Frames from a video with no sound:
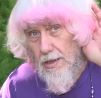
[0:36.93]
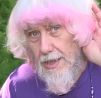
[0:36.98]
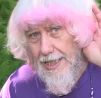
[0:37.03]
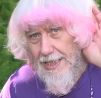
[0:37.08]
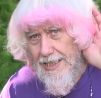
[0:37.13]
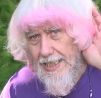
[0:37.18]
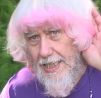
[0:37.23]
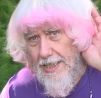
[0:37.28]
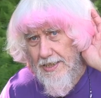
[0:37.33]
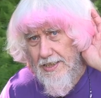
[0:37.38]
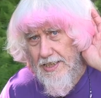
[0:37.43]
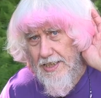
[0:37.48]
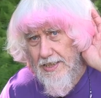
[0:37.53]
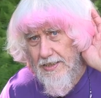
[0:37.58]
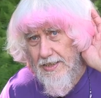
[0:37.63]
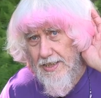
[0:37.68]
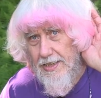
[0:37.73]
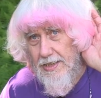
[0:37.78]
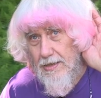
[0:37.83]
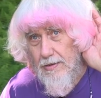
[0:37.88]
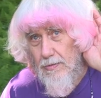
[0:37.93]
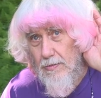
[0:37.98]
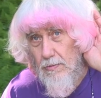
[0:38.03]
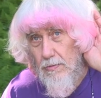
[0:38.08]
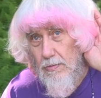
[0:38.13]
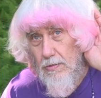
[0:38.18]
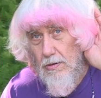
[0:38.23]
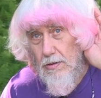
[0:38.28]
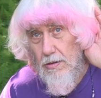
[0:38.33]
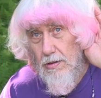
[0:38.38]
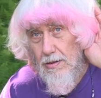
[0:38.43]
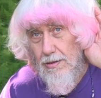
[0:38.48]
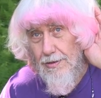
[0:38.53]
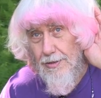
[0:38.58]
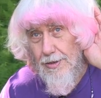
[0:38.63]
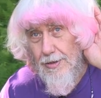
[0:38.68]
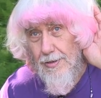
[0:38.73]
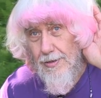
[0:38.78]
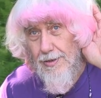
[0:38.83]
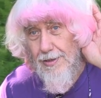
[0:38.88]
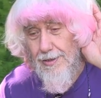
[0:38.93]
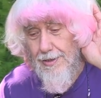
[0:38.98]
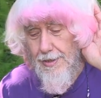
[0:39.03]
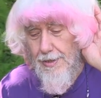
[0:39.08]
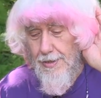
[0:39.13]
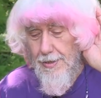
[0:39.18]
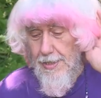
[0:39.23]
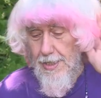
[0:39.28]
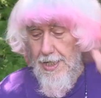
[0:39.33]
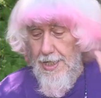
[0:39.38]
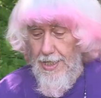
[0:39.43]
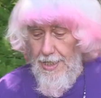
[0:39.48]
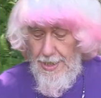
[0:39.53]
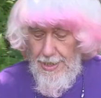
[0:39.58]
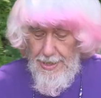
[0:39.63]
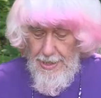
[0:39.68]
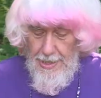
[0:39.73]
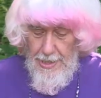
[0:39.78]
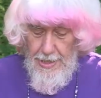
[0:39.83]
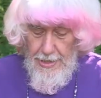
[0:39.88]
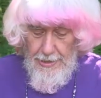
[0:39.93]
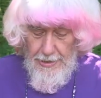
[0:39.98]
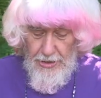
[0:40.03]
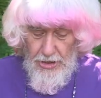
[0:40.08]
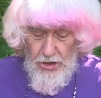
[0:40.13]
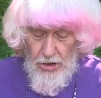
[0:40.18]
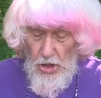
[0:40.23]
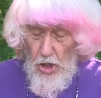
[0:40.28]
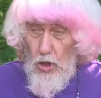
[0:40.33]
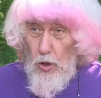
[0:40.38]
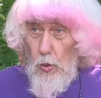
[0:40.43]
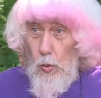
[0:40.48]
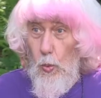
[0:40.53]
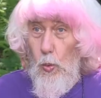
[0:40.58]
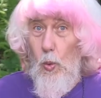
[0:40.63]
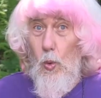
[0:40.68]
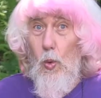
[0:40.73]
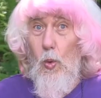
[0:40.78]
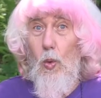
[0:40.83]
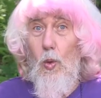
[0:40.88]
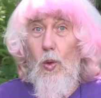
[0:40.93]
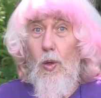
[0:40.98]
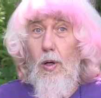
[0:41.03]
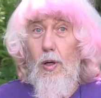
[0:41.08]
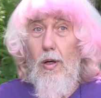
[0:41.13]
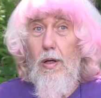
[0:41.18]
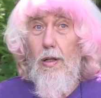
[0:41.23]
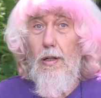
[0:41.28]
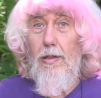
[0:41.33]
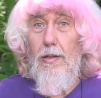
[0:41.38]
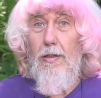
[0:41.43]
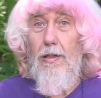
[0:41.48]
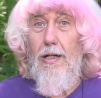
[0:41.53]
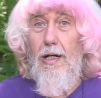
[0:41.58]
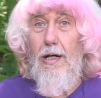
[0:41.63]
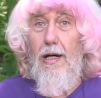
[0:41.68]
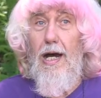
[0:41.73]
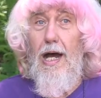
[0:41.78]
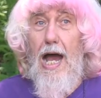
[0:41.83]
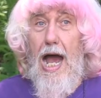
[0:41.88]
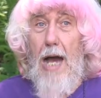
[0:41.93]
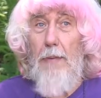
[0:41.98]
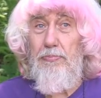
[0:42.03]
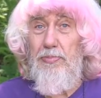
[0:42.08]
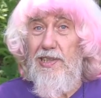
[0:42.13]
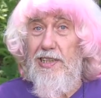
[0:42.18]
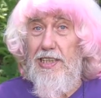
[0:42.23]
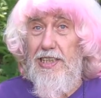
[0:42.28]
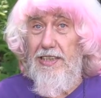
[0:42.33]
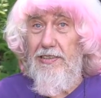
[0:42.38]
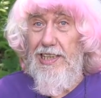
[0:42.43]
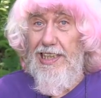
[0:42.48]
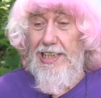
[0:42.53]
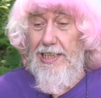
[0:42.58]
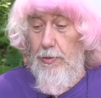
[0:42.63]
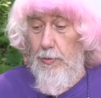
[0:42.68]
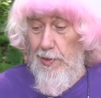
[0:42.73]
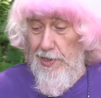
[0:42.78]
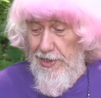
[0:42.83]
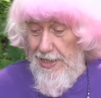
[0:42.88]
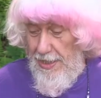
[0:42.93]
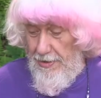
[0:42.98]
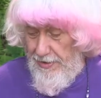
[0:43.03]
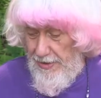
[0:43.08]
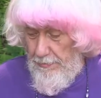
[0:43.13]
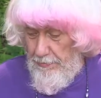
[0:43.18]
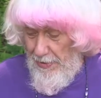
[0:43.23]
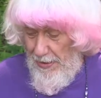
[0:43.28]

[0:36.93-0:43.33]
I can't hear it. Yes. So up the creek without a